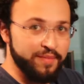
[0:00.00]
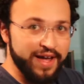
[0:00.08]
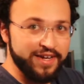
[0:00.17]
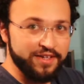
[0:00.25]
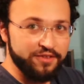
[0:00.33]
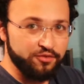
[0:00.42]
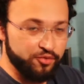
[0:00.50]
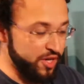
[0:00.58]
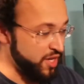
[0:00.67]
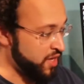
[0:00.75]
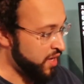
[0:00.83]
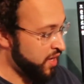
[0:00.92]
Magni
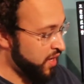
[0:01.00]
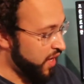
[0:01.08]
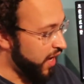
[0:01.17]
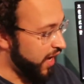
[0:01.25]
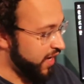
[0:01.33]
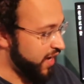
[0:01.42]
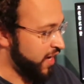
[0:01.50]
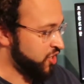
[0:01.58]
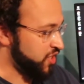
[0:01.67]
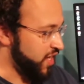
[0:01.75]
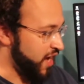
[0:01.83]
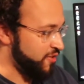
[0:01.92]
3, and
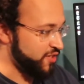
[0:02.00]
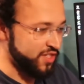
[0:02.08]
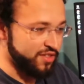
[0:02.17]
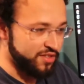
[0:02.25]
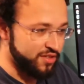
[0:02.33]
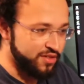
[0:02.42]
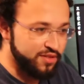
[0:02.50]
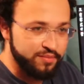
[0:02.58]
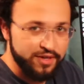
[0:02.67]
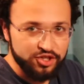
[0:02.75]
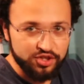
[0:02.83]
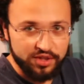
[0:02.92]
actually the Heresy
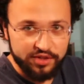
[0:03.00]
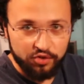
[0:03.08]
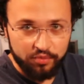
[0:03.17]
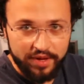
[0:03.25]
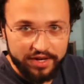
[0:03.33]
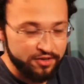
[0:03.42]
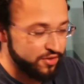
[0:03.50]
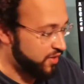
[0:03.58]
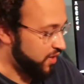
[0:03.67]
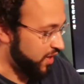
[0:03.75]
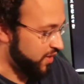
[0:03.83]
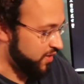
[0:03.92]
measures a little
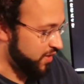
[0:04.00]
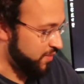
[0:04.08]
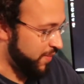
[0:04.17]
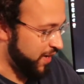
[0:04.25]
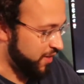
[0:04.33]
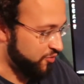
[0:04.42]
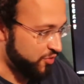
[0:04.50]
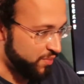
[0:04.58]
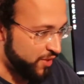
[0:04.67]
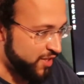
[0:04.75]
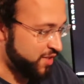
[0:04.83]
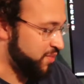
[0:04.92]
better than the Magni 3
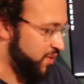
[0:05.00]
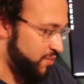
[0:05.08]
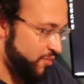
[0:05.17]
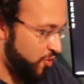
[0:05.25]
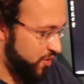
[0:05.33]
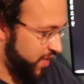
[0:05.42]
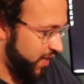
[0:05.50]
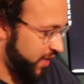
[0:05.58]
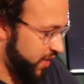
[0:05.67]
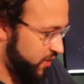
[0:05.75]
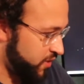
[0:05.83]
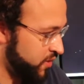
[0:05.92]
Plus, but more on that
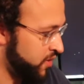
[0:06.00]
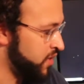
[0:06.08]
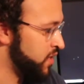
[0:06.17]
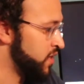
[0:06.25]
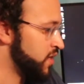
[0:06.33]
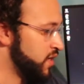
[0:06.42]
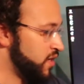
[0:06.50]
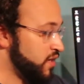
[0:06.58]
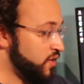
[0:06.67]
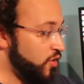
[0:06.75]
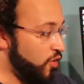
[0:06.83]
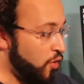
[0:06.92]
later.
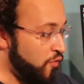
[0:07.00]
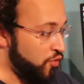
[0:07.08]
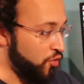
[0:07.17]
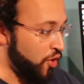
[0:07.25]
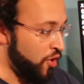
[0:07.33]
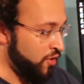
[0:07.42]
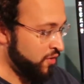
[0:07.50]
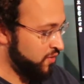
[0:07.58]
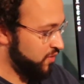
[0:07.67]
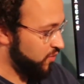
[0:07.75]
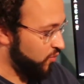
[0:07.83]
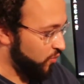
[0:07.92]

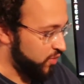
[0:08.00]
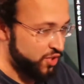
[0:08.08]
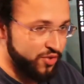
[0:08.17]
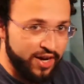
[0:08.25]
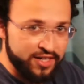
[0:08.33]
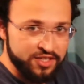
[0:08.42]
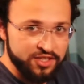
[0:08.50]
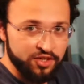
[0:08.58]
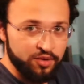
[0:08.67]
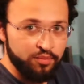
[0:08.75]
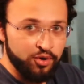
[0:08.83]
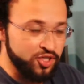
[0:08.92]
Overall, once you actually
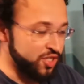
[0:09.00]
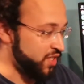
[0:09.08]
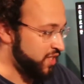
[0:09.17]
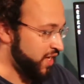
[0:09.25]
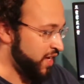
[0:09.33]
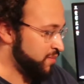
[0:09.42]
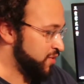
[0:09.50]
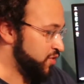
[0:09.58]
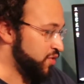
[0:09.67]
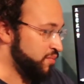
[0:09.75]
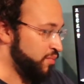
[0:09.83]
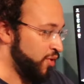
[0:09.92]
start pushing these amps,
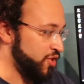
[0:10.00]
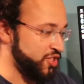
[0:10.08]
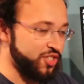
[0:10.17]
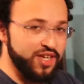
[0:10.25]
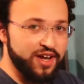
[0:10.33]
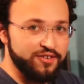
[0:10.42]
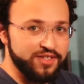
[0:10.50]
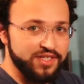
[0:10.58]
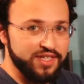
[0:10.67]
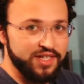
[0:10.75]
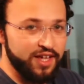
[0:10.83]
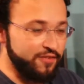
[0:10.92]
you can push the
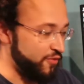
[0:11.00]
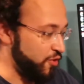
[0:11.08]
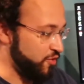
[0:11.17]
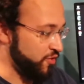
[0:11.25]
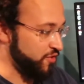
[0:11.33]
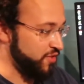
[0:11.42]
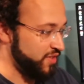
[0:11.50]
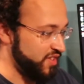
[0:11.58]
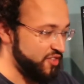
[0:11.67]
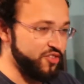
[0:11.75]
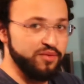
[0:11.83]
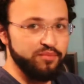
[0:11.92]
Heresy a lot further
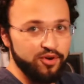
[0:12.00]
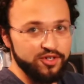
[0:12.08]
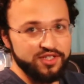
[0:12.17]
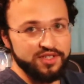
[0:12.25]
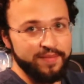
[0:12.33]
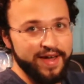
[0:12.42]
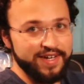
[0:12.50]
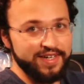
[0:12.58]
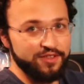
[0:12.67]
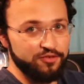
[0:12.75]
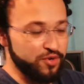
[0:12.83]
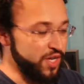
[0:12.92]
than you can push the
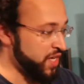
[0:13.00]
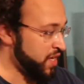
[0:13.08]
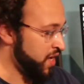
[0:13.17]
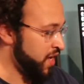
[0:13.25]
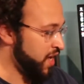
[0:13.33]
Magni 3,